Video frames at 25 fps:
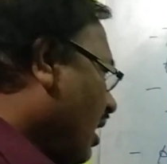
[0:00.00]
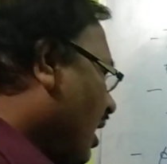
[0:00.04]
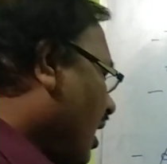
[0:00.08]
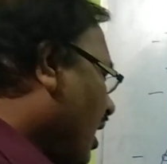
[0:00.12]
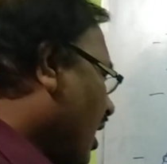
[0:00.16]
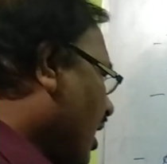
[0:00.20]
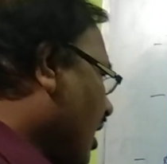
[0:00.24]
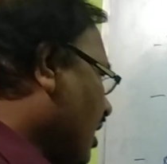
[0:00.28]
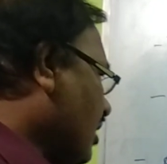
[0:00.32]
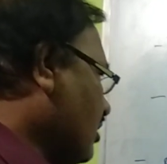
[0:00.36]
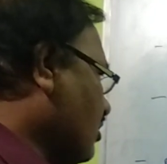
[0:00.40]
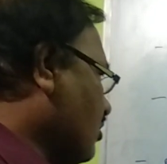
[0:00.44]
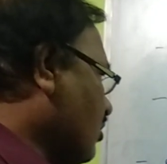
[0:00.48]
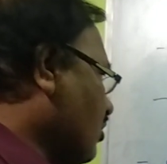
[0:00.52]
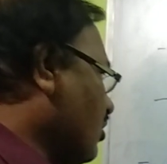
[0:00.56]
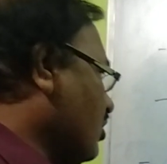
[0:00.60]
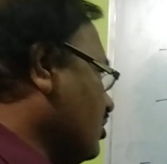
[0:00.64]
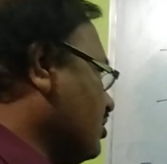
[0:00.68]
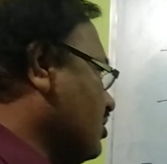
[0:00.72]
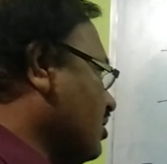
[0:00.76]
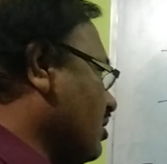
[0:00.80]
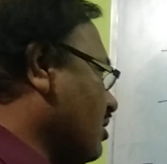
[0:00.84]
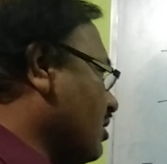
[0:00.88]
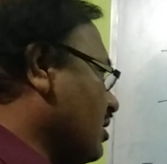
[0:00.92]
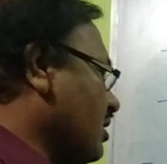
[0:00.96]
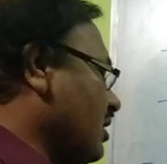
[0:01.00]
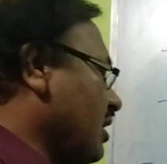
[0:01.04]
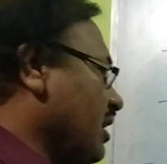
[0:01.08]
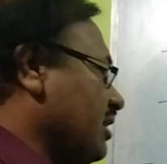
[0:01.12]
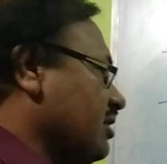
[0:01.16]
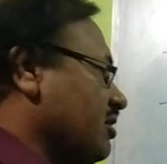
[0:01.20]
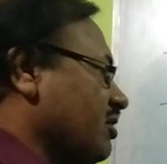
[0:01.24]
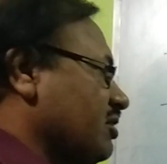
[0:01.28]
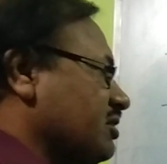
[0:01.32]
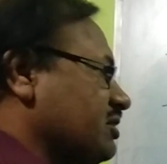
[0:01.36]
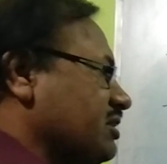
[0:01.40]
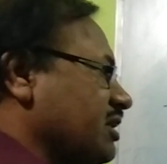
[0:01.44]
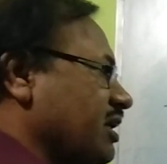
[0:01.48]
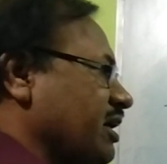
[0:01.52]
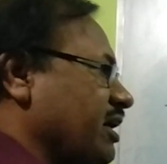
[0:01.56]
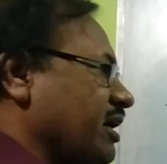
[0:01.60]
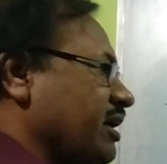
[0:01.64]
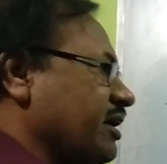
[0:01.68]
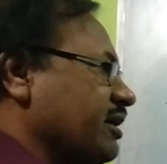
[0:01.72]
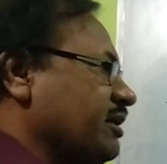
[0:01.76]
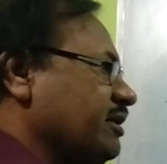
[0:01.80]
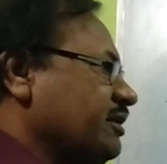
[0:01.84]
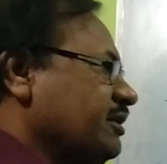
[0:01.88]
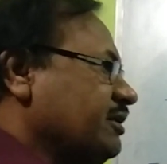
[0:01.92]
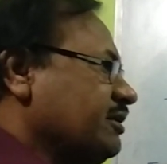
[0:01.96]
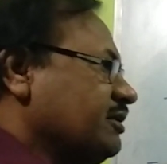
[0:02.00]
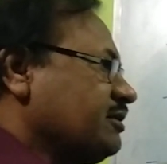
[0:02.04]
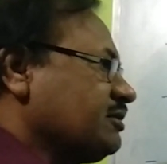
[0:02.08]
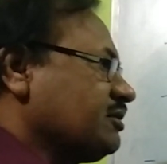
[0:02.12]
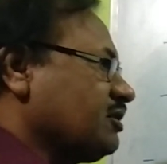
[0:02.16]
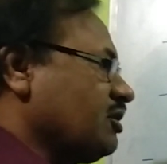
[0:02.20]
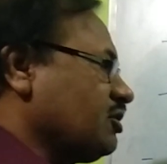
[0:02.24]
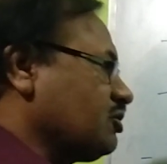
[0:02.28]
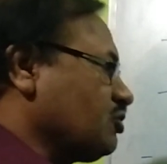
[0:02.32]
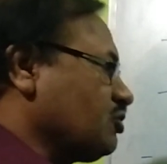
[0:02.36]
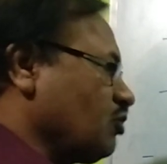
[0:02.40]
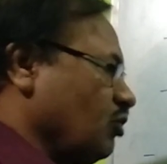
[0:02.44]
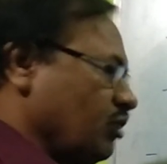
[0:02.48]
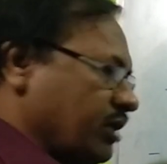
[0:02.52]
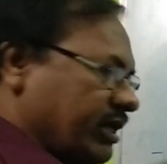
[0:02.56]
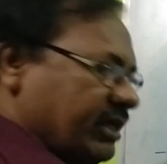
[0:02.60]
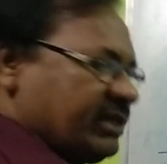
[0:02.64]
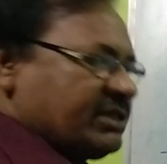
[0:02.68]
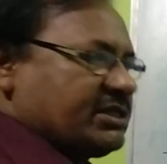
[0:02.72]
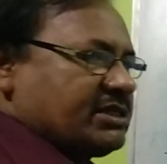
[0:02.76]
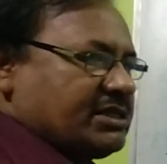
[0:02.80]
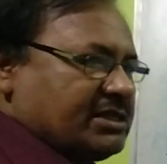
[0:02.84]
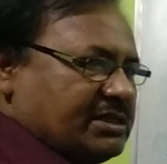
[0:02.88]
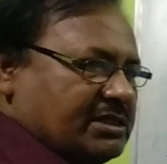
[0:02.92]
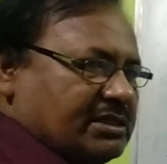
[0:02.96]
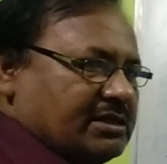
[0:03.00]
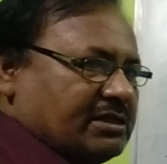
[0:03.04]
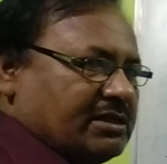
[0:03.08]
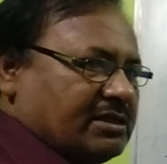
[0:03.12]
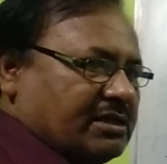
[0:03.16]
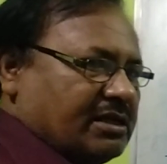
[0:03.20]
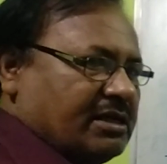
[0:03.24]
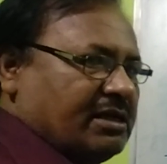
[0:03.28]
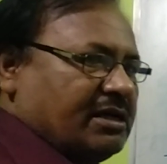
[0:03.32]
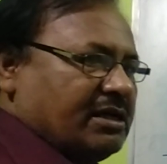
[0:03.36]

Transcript: Let us say, the tourists.